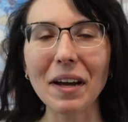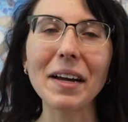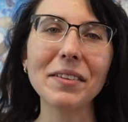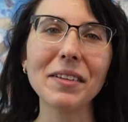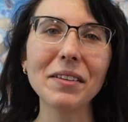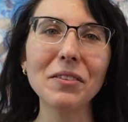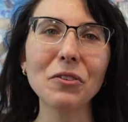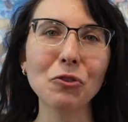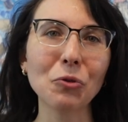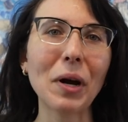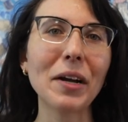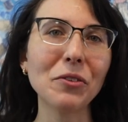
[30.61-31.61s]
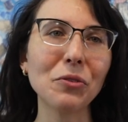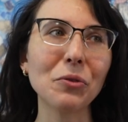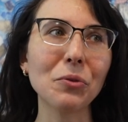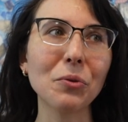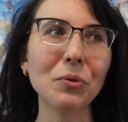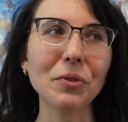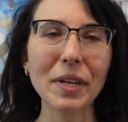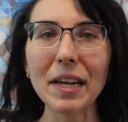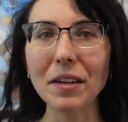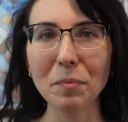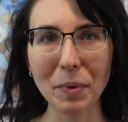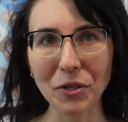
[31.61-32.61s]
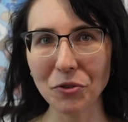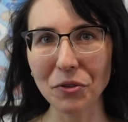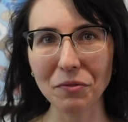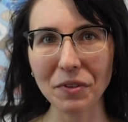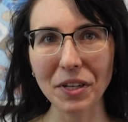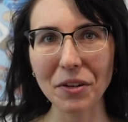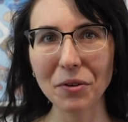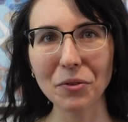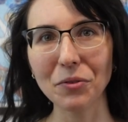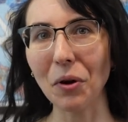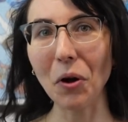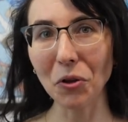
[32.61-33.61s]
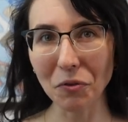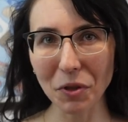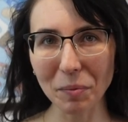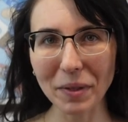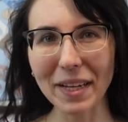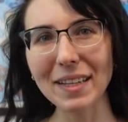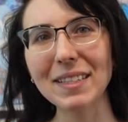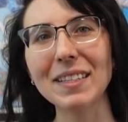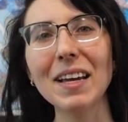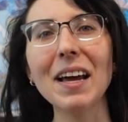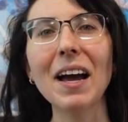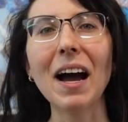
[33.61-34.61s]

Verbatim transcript: I did try to take pictures and videos all over the place.